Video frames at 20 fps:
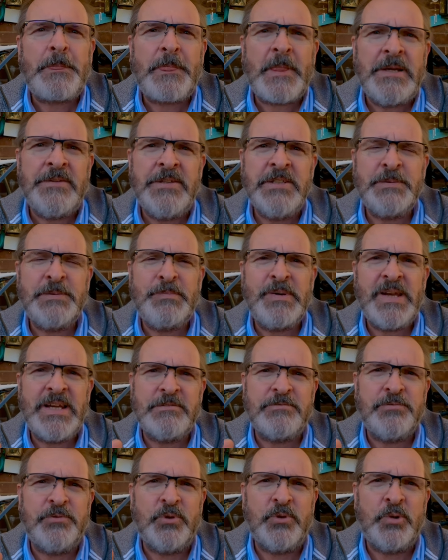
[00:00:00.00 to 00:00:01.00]
This
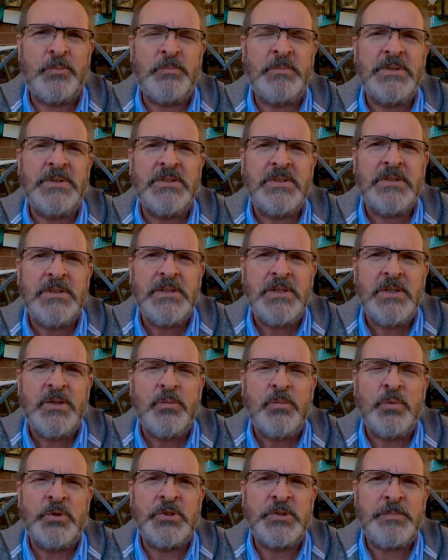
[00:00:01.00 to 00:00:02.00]
platform
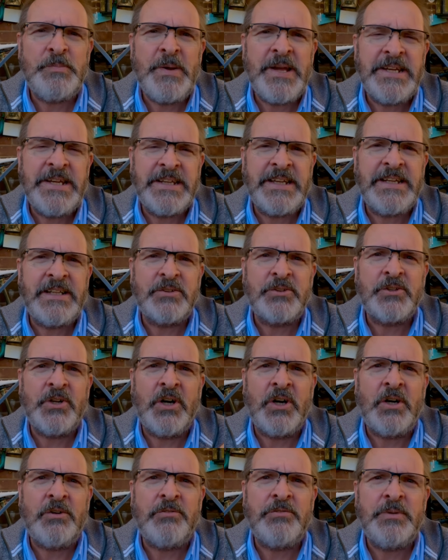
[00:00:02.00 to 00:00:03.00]
was made out
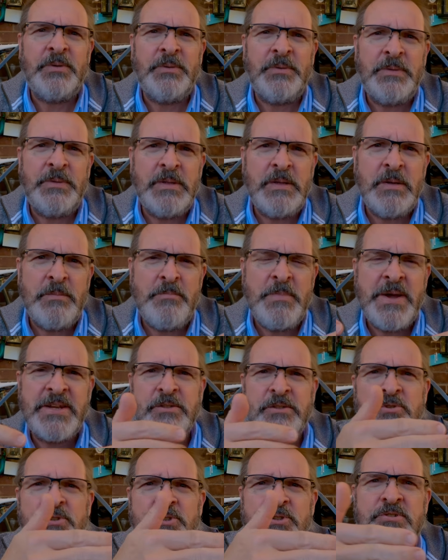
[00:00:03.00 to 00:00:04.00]
of
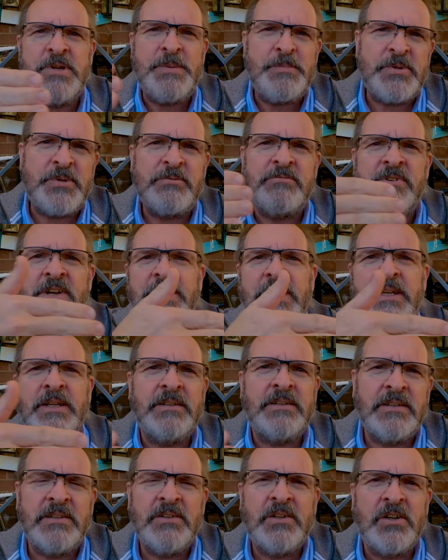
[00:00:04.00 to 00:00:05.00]
metal strips running
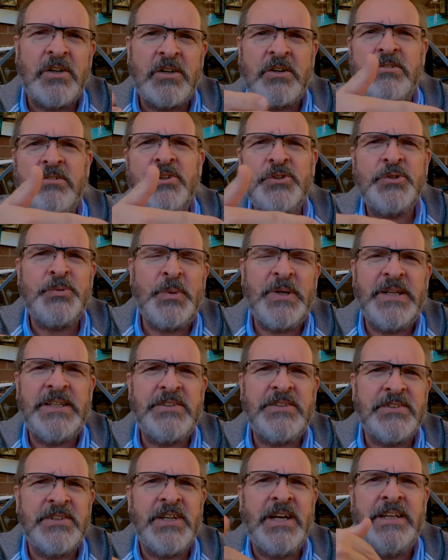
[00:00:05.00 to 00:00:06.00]

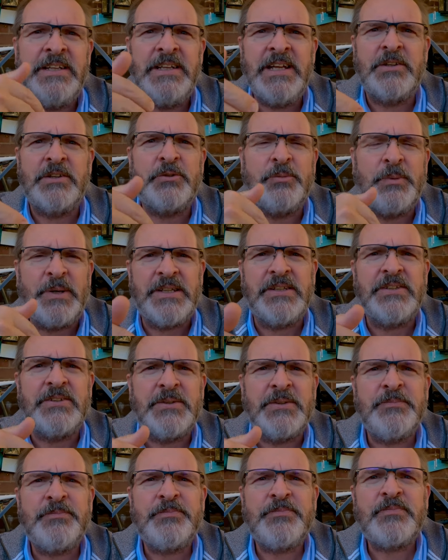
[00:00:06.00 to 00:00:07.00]
crossways and lengthways,
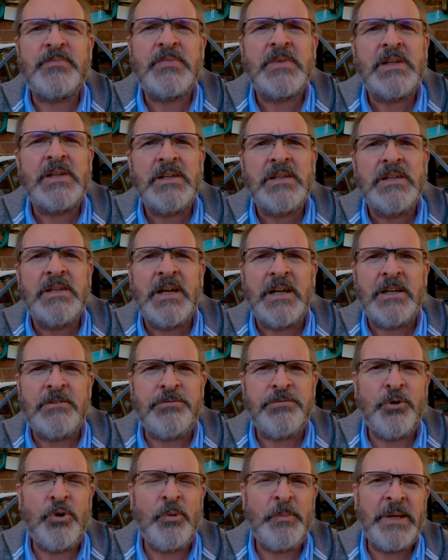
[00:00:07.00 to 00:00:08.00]

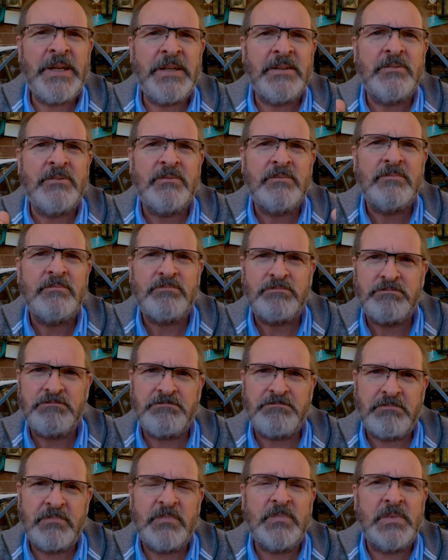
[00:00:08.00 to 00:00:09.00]
forming
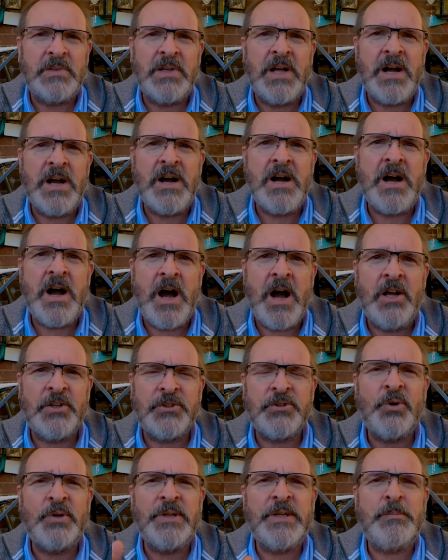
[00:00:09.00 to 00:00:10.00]
a
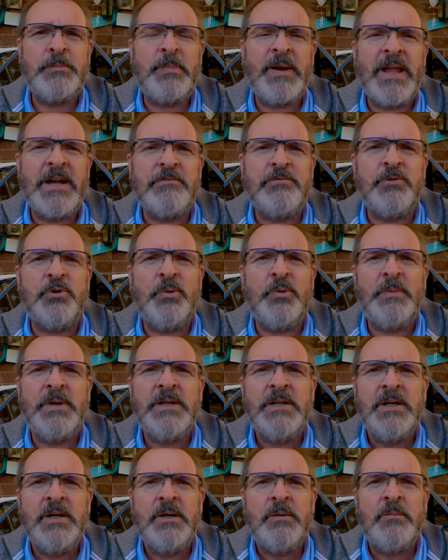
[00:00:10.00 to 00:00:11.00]
solid platform,
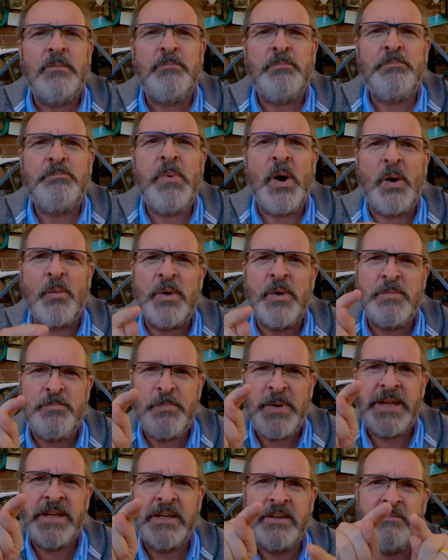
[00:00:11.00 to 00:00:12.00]
but with
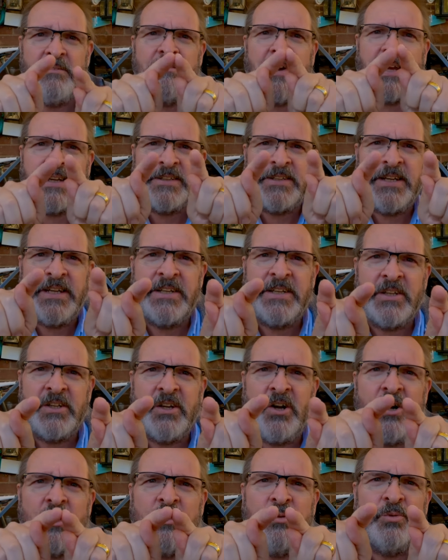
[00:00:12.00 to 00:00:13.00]
big
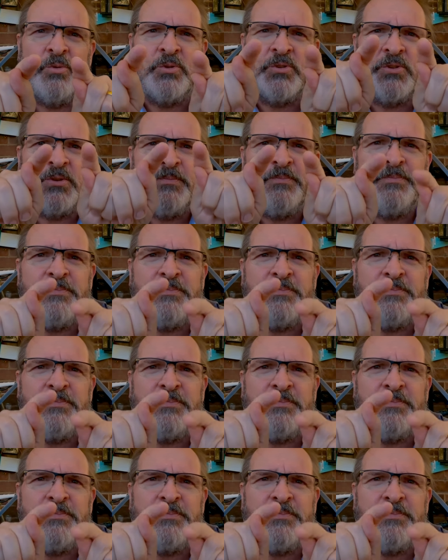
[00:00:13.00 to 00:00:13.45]
rectangular holes